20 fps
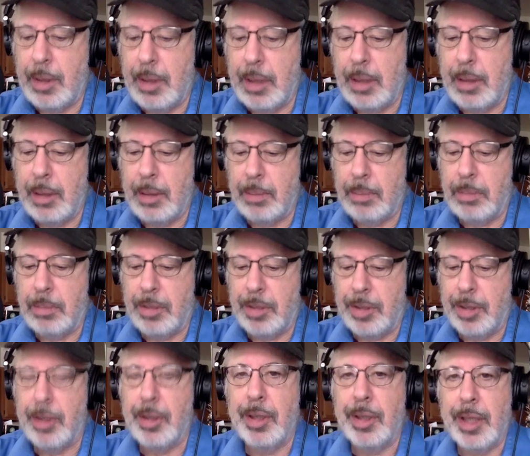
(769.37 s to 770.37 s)
that are
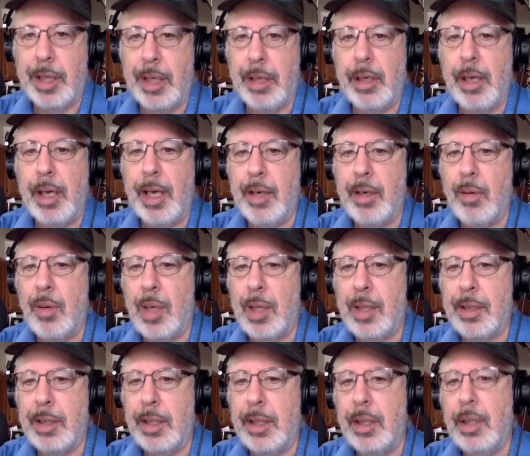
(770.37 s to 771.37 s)
still going to get you high
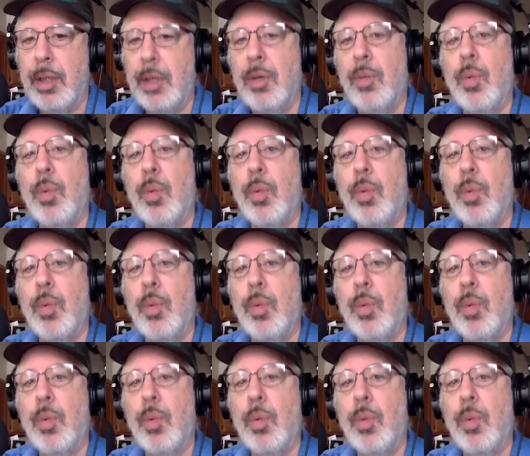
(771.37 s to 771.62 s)
quality